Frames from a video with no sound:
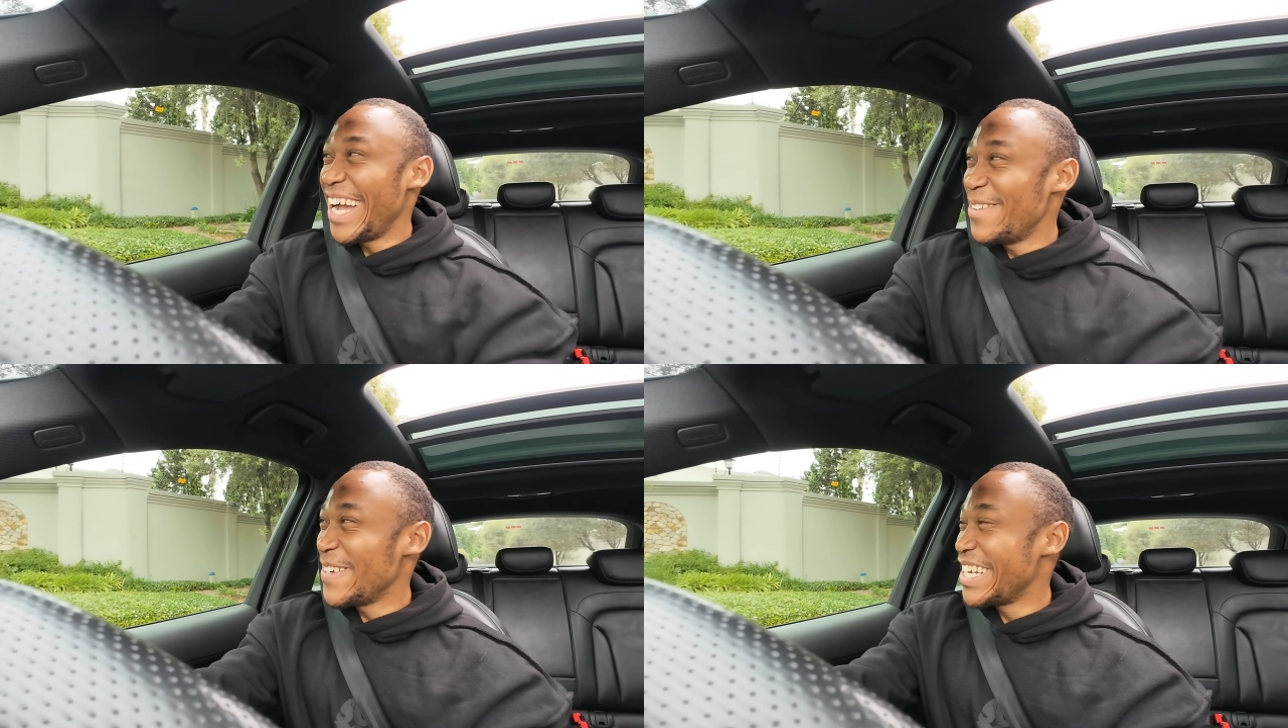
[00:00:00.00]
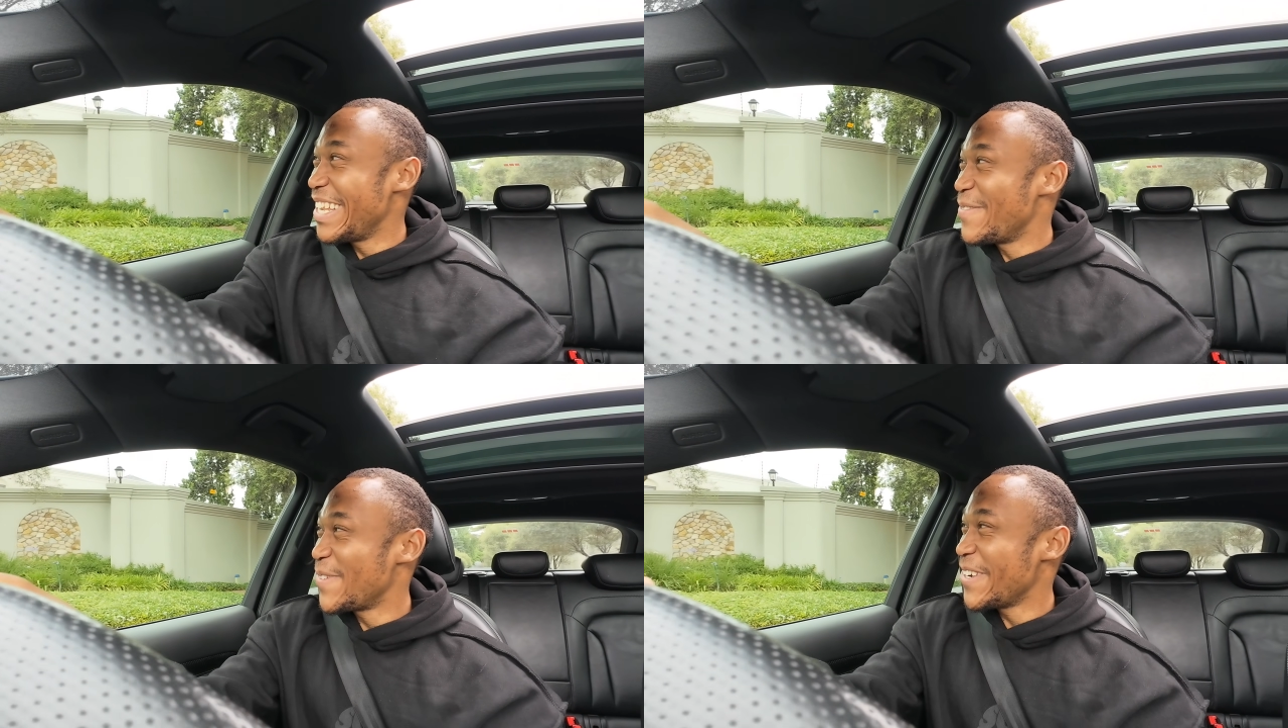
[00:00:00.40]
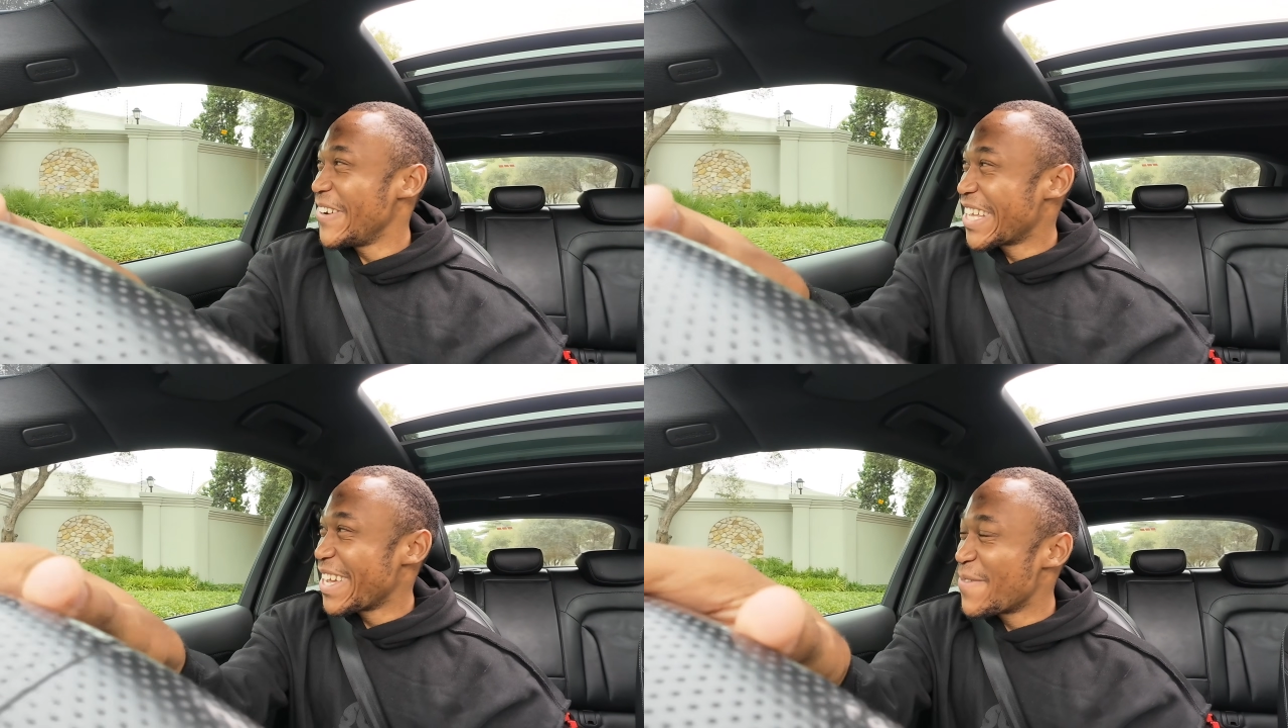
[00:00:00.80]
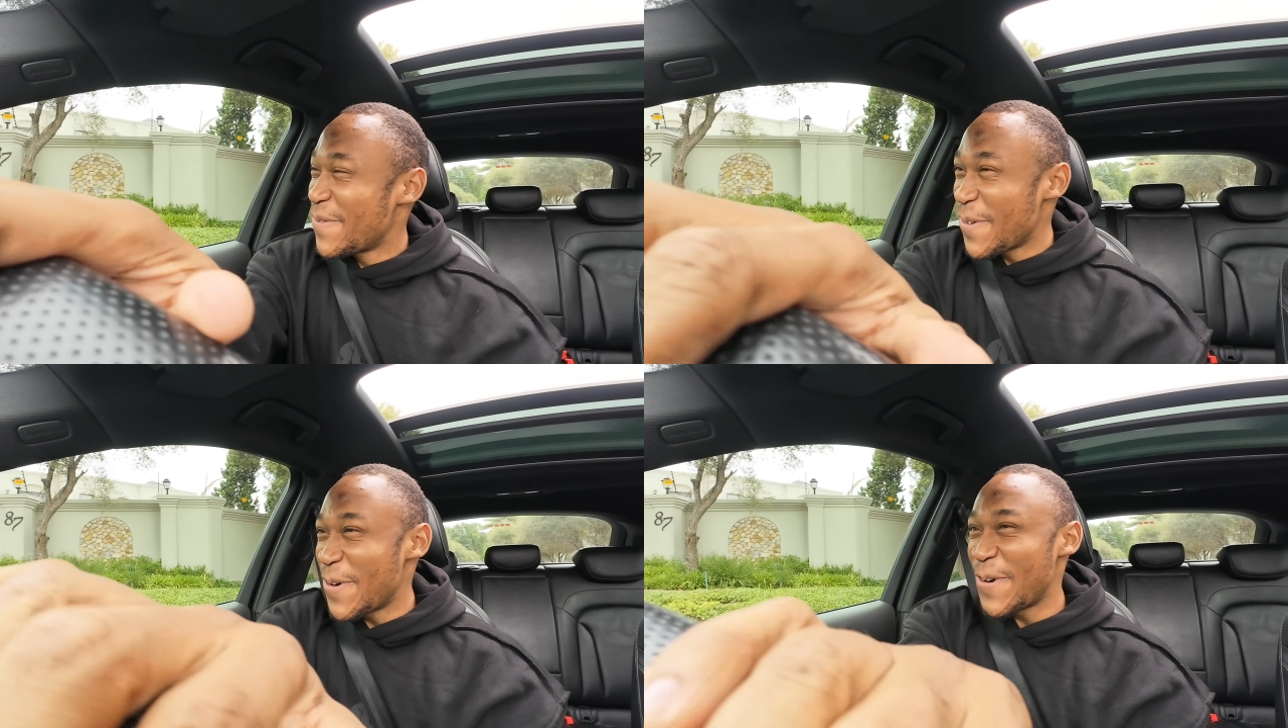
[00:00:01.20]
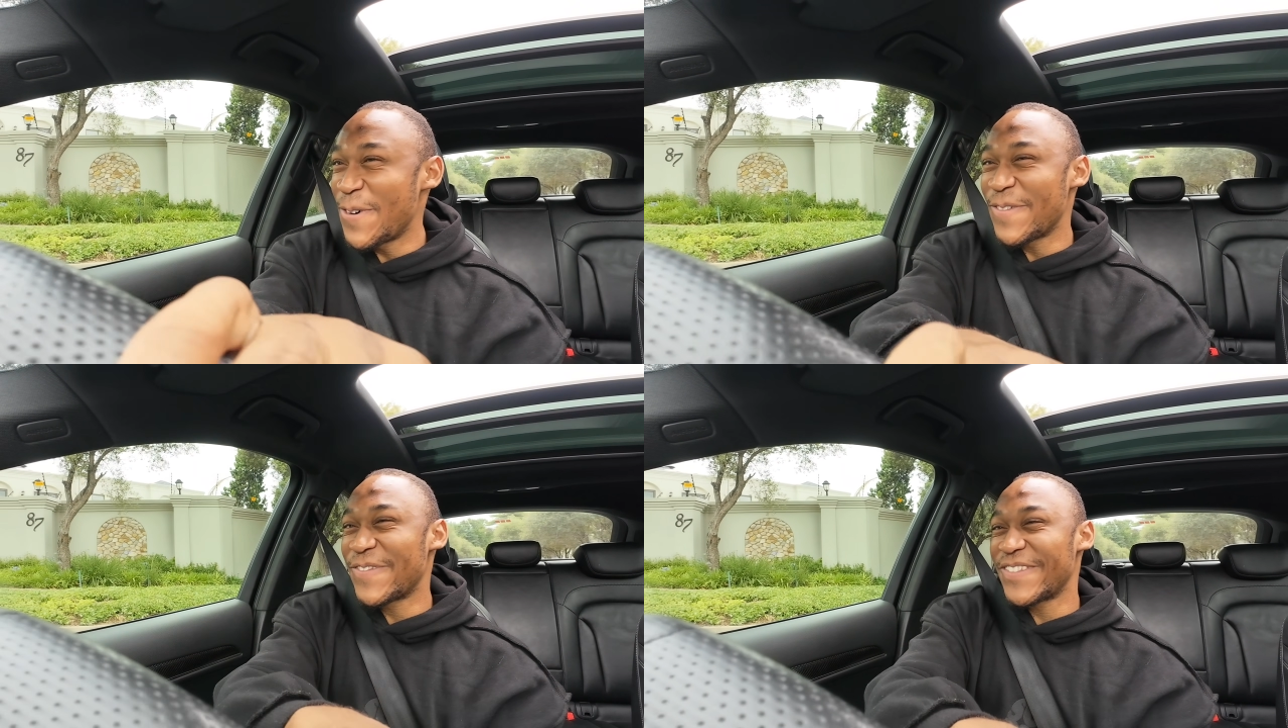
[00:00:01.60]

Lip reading: I mean, if you're looking for